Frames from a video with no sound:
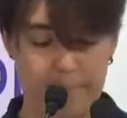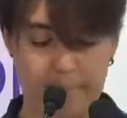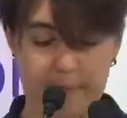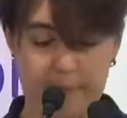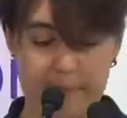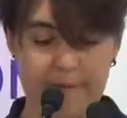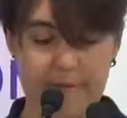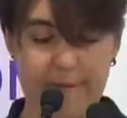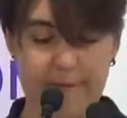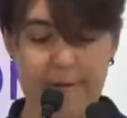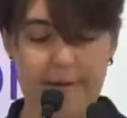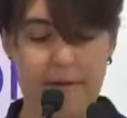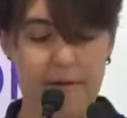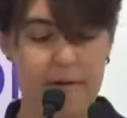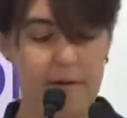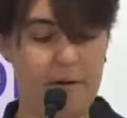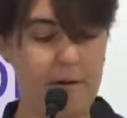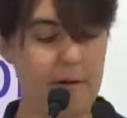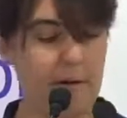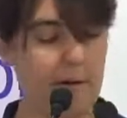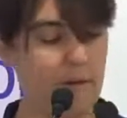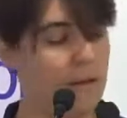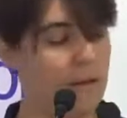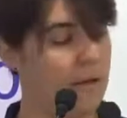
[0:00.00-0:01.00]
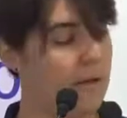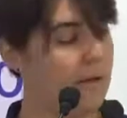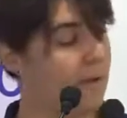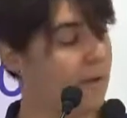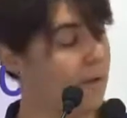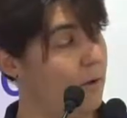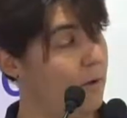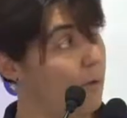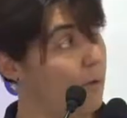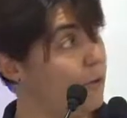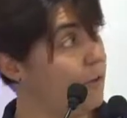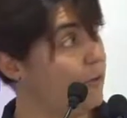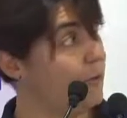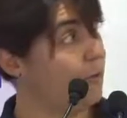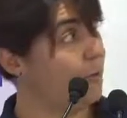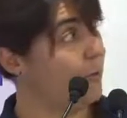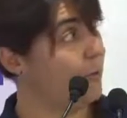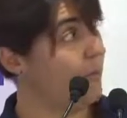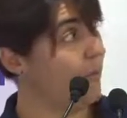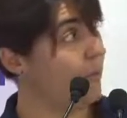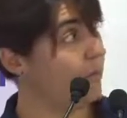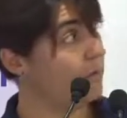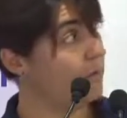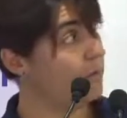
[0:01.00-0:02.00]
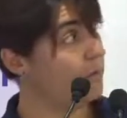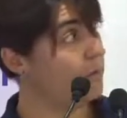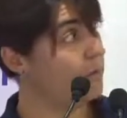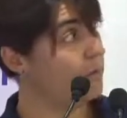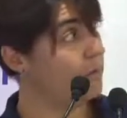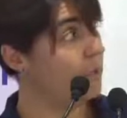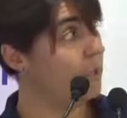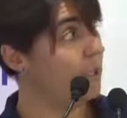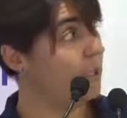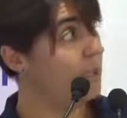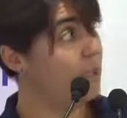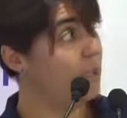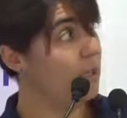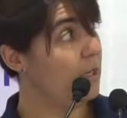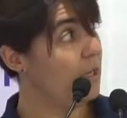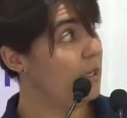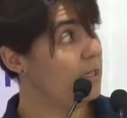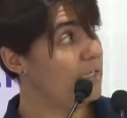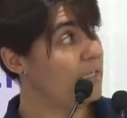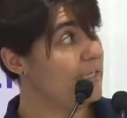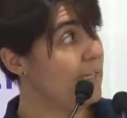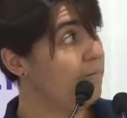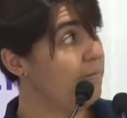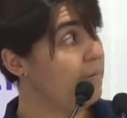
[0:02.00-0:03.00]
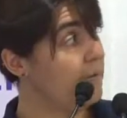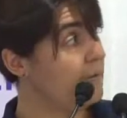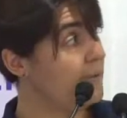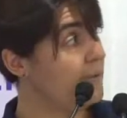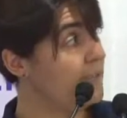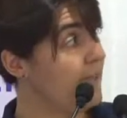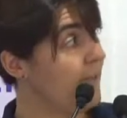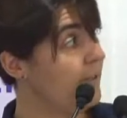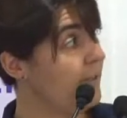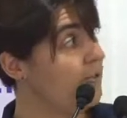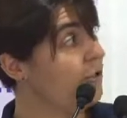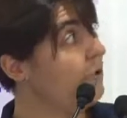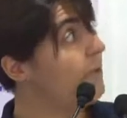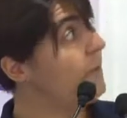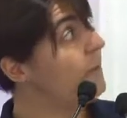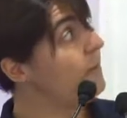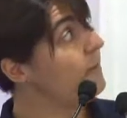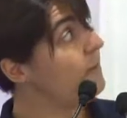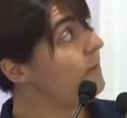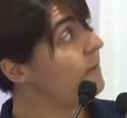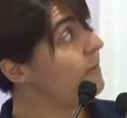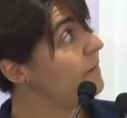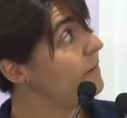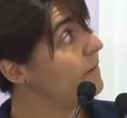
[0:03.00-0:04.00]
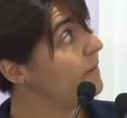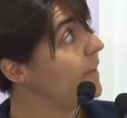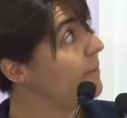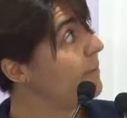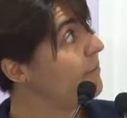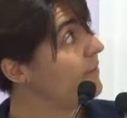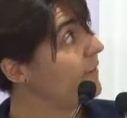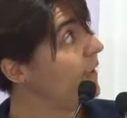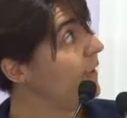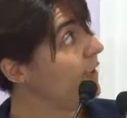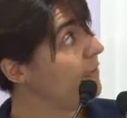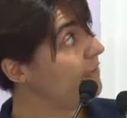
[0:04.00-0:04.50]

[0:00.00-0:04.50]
they are occurring on several centuries timescale.